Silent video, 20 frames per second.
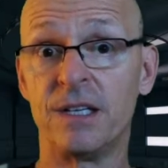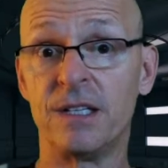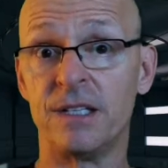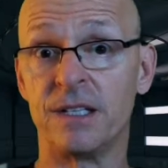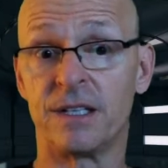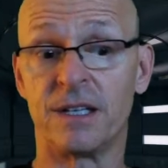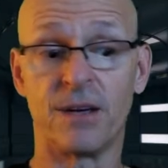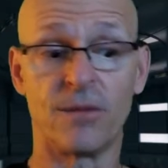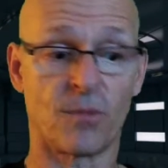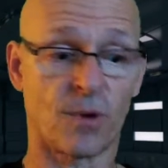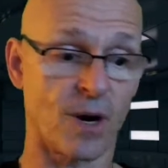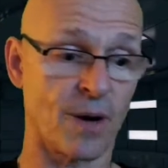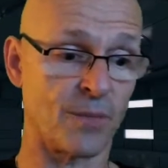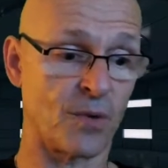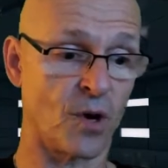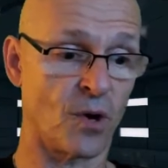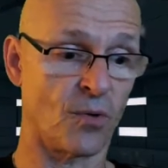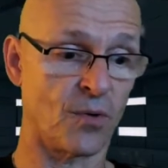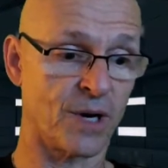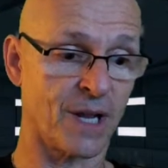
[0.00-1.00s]
You get where
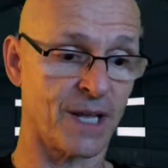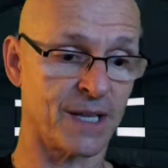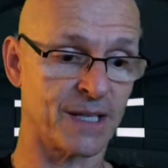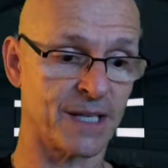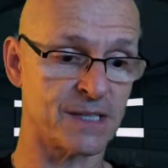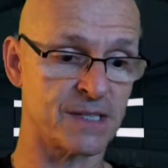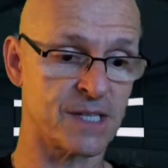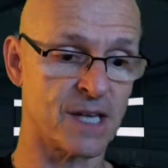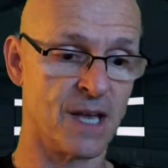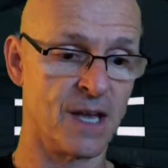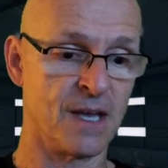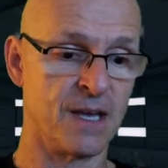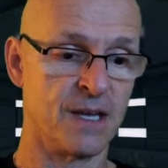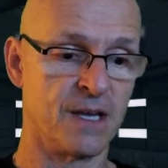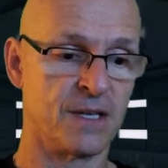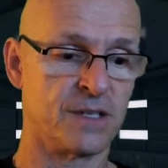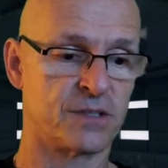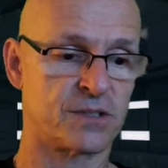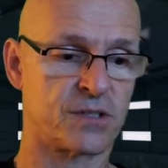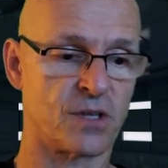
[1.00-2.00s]
I'm going on this?
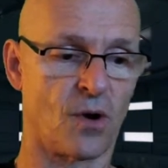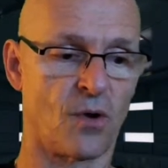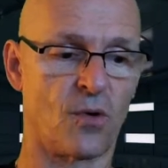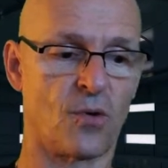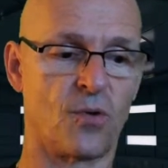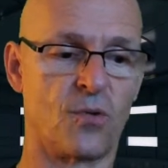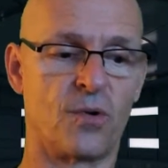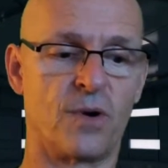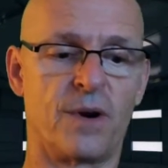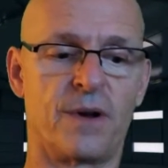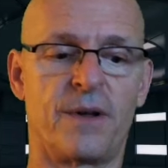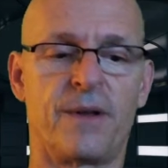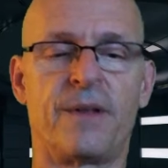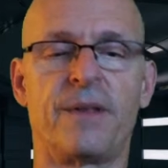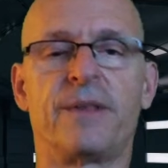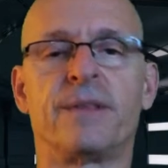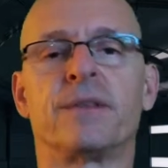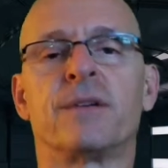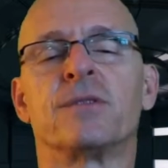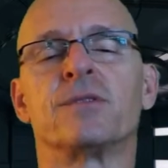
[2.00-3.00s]
So,
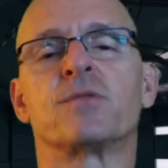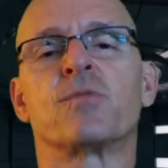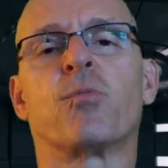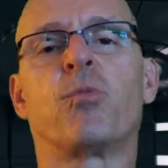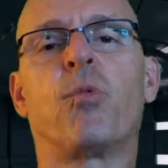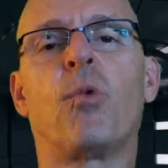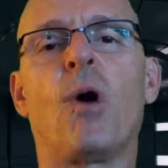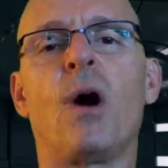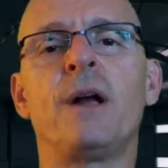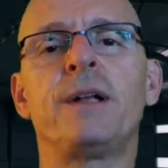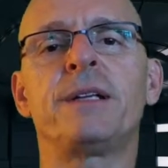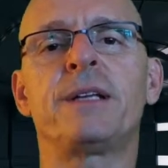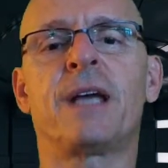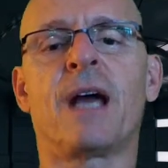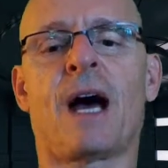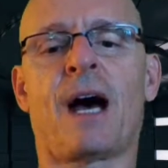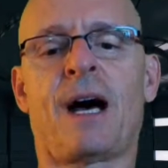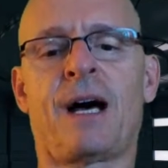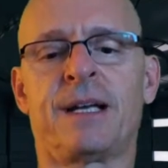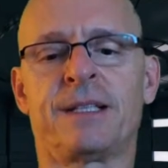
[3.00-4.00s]
there's one
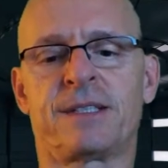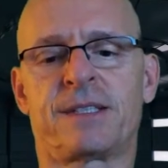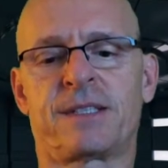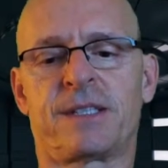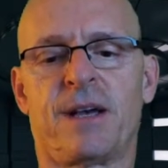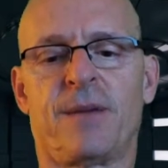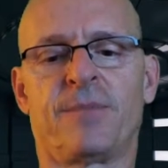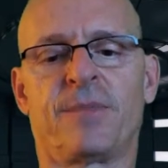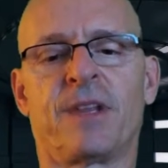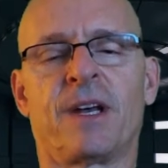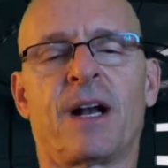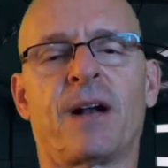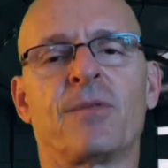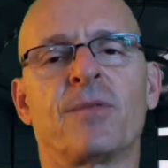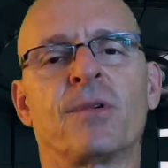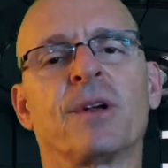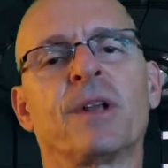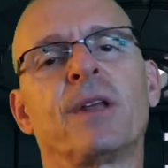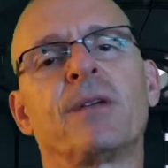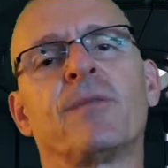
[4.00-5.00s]
concept that I
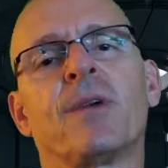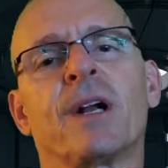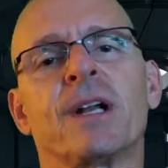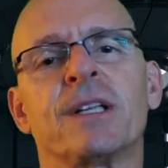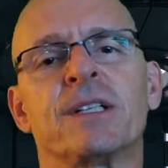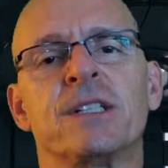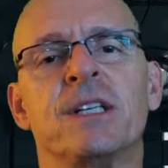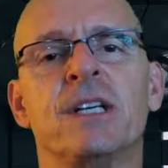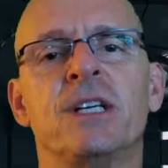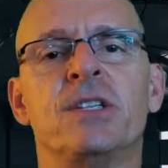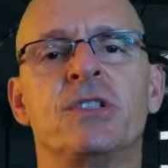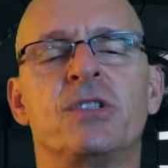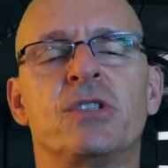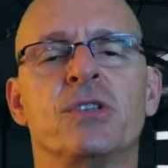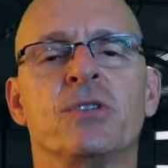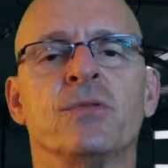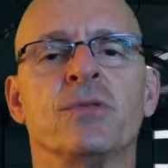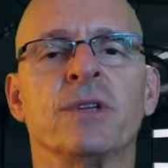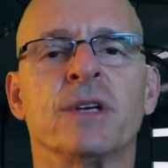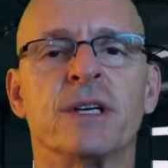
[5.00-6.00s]
really want to
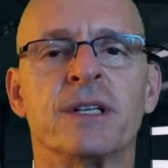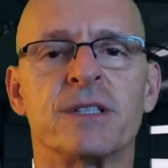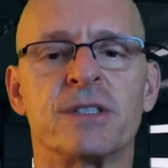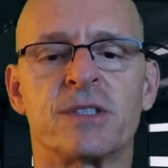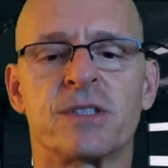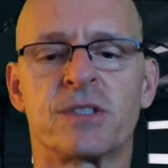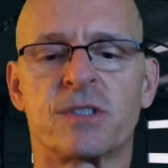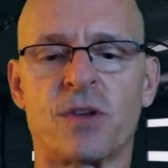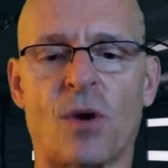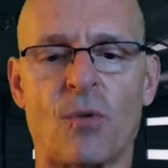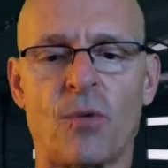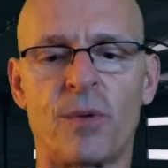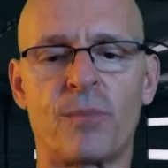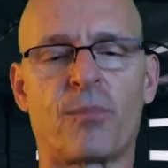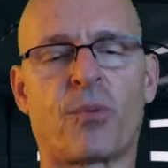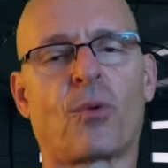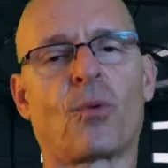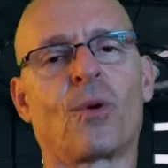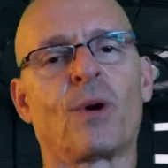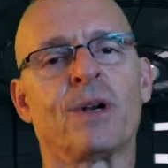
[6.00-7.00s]
teach you that is so
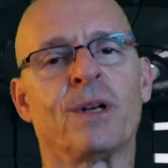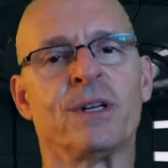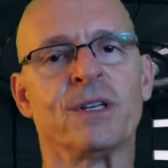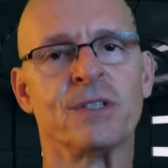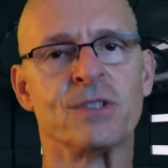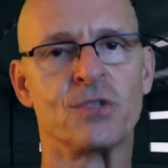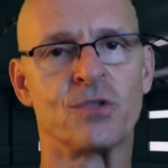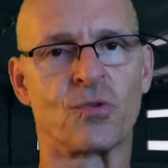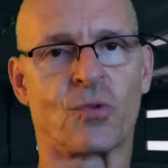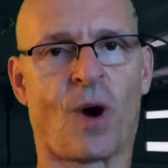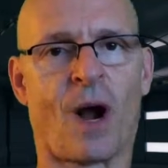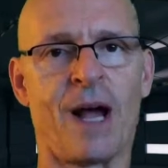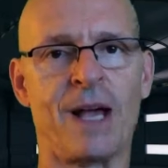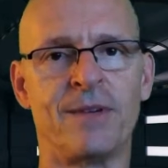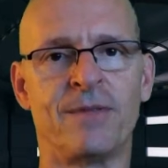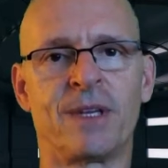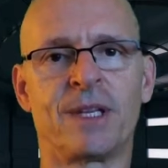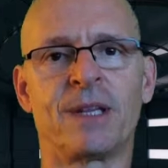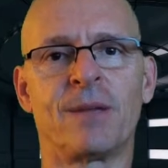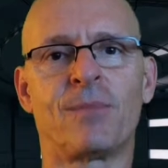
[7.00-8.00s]
important in
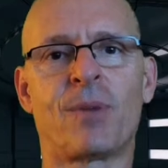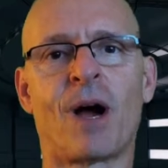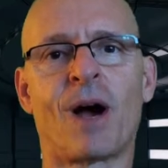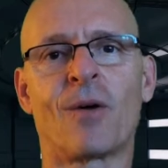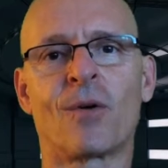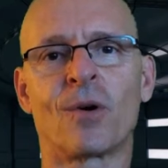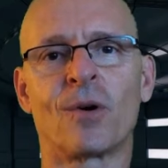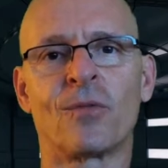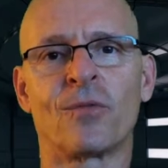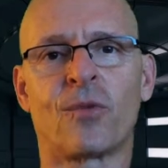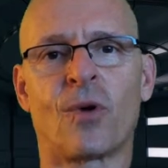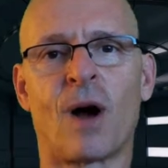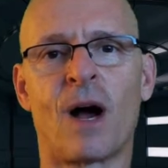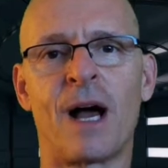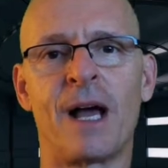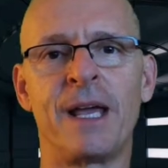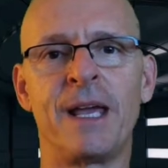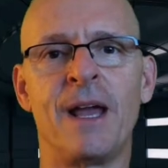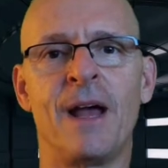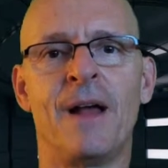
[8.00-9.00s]
driving the power of
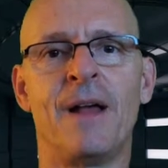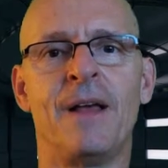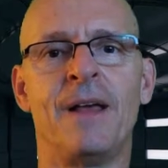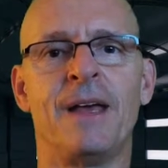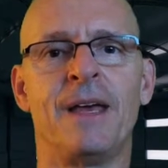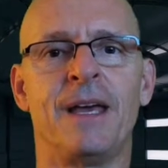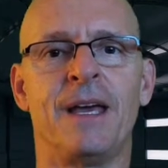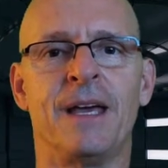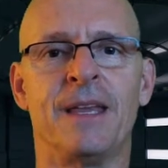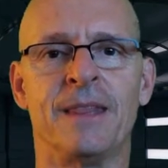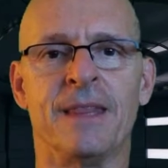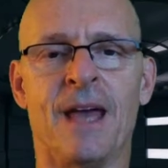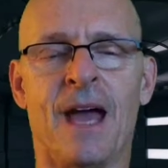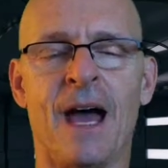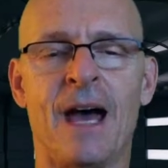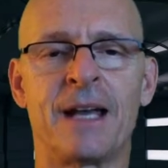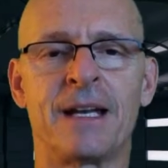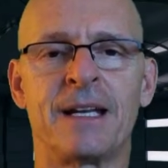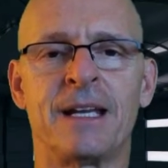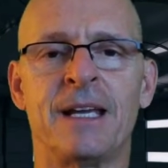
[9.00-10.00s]
why, and
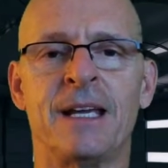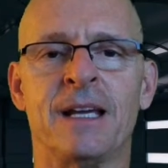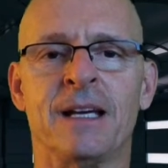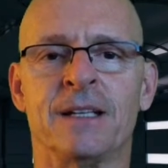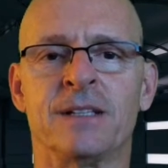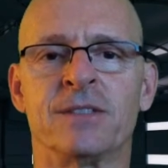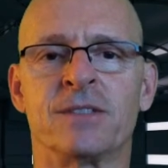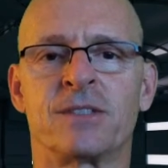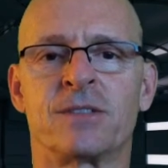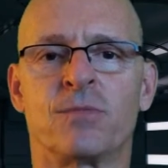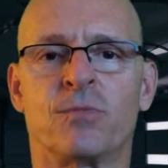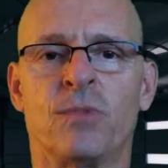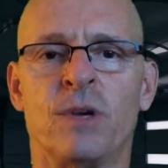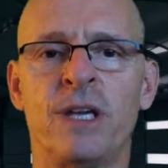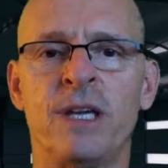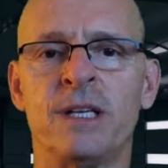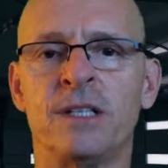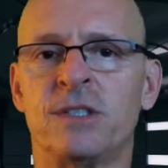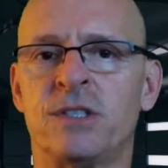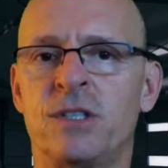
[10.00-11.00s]
that is
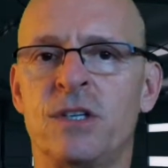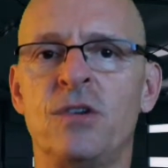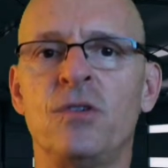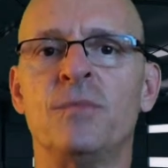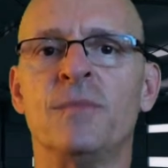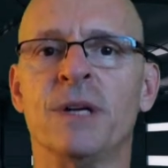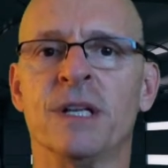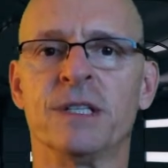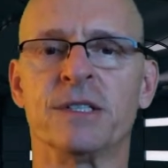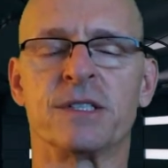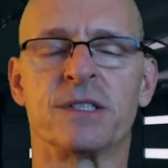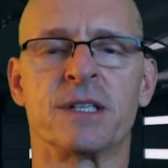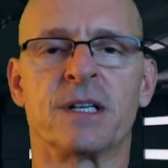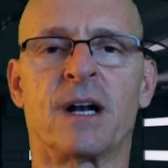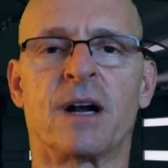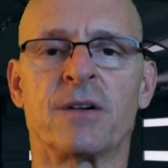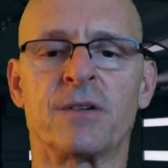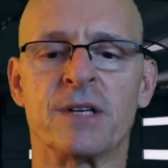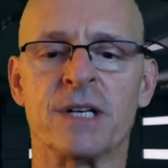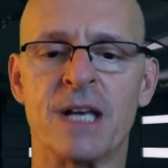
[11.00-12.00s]
we as humans,
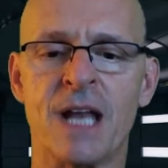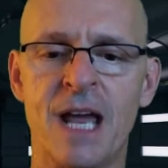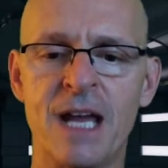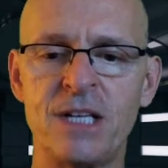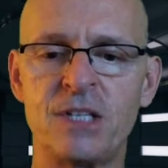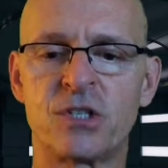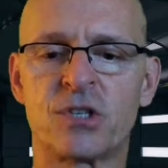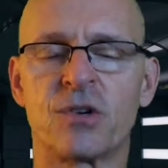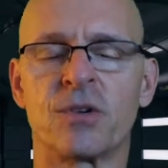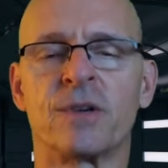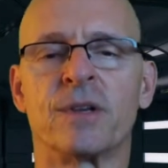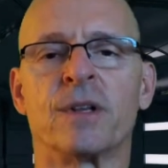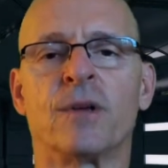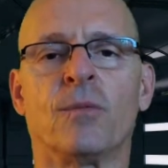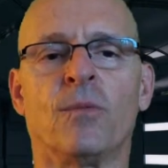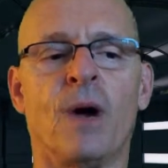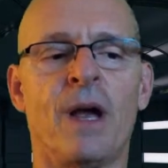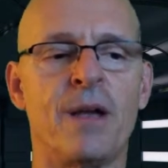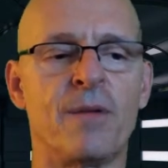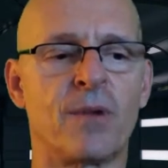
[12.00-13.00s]
in our nature and
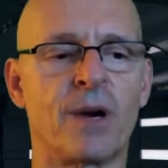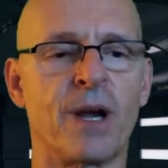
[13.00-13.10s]
the way